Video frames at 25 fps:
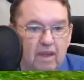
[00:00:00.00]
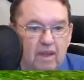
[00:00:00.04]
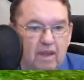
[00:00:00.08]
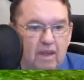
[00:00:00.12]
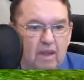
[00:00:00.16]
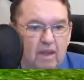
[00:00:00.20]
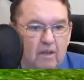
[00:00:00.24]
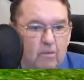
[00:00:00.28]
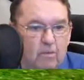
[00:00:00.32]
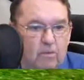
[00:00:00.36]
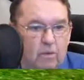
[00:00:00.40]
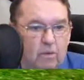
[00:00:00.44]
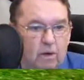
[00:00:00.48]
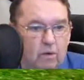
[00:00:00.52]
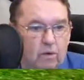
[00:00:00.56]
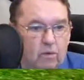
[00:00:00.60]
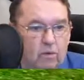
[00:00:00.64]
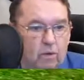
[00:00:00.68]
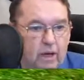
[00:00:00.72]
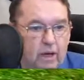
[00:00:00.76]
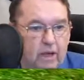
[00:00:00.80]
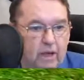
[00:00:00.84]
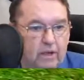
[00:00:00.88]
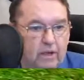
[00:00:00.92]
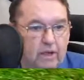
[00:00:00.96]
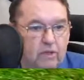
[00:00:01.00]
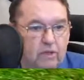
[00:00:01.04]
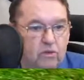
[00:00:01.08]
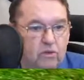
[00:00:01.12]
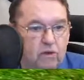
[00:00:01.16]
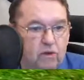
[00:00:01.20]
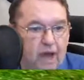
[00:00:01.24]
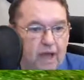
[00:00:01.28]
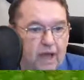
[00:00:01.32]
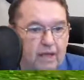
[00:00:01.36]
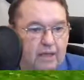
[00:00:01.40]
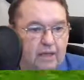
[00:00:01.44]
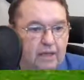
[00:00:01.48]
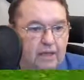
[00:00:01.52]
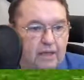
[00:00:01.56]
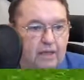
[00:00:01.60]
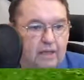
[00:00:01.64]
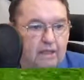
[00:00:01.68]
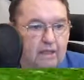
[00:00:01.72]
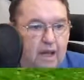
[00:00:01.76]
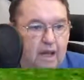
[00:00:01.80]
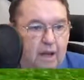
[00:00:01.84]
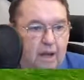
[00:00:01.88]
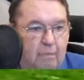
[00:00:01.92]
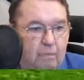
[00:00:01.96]
where the tracks is
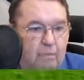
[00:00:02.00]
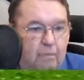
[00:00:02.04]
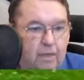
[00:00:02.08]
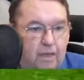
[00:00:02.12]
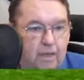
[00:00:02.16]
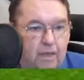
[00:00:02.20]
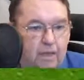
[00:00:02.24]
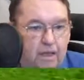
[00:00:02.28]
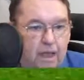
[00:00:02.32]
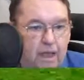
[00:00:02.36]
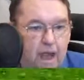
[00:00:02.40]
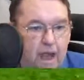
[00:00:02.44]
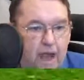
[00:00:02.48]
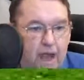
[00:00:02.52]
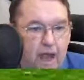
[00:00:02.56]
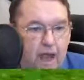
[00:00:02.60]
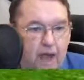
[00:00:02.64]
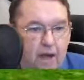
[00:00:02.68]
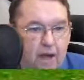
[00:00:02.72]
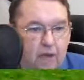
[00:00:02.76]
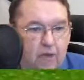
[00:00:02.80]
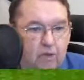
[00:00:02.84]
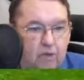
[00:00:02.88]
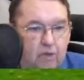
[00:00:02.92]
up in the air.